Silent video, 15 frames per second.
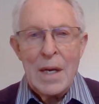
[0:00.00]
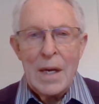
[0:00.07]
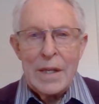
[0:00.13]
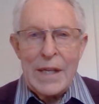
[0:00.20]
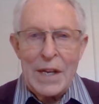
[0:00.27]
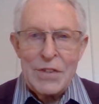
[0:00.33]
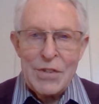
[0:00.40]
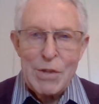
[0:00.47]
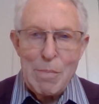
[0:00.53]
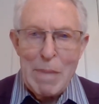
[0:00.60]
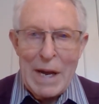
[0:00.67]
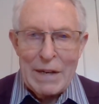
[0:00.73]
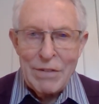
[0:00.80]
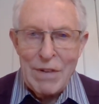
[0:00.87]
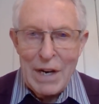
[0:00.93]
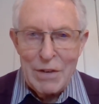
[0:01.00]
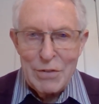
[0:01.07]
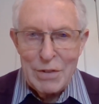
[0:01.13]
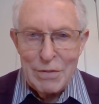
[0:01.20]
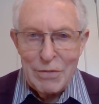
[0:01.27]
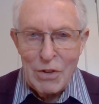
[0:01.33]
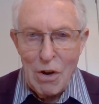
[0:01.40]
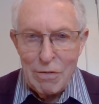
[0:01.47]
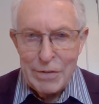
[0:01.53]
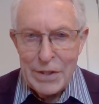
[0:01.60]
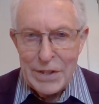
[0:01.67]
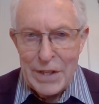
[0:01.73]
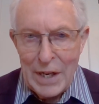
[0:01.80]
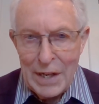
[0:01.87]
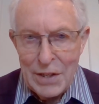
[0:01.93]
Against the background of
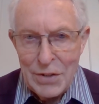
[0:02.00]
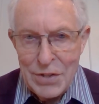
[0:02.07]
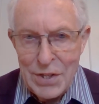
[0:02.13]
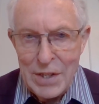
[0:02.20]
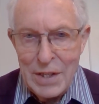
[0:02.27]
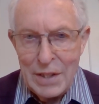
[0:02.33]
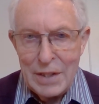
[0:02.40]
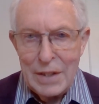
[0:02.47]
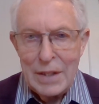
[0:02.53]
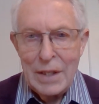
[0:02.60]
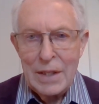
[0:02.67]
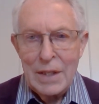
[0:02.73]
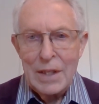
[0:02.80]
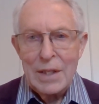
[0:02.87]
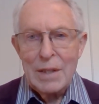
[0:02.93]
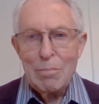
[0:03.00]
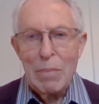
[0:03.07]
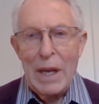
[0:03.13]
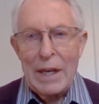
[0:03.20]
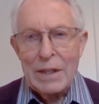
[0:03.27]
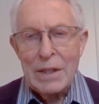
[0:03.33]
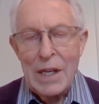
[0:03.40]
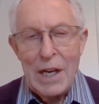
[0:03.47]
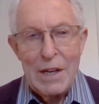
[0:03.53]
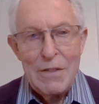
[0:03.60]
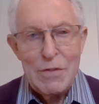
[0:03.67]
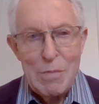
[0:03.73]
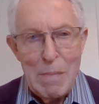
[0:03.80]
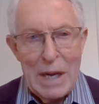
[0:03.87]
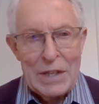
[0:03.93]
COVID-19, Black
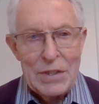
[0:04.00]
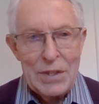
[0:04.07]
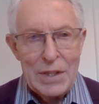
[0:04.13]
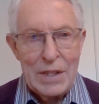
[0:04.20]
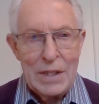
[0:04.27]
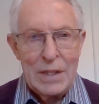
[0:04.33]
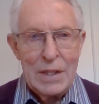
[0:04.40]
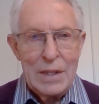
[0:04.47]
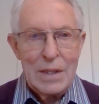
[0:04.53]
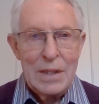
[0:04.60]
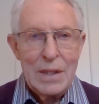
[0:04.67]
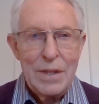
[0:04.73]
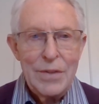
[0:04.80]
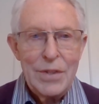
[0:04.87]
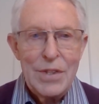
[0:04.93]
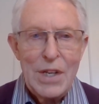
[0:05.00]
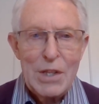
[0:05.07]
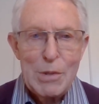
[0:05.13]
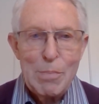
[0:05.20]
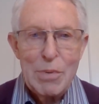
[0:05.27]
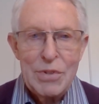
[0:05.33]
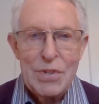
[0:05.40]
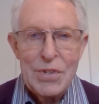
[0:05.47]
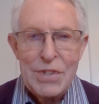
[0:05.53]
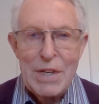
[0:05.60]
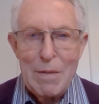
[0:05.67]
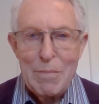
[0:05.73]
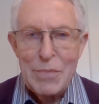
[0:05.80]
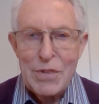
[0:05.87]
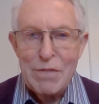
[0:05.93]
Lives Matter, and the desperate
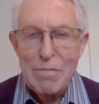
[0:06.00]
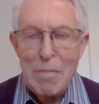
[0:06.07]
attempts of